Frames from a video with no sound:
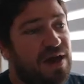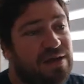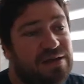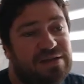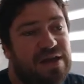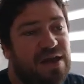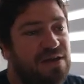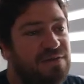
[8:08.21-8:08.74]

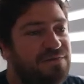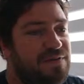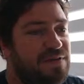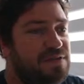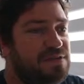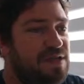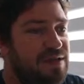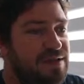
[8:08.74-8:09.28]
it kind of
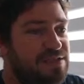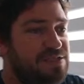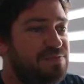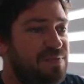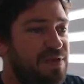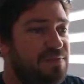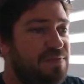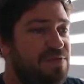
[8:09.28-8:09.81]
feels like it's the
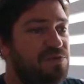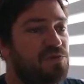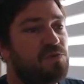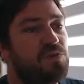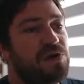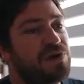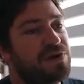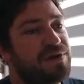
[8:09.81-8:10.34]
people that
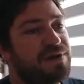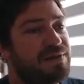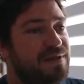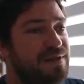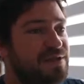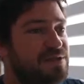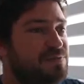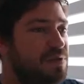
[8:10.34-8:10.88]
work in
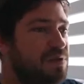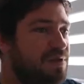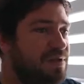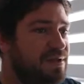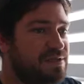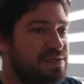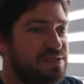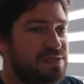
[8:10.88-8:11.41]
these
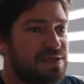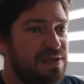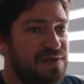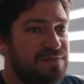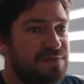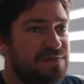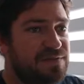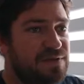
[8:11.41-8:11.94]
buildings and
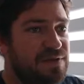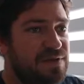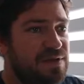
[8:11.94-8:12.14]
stuff.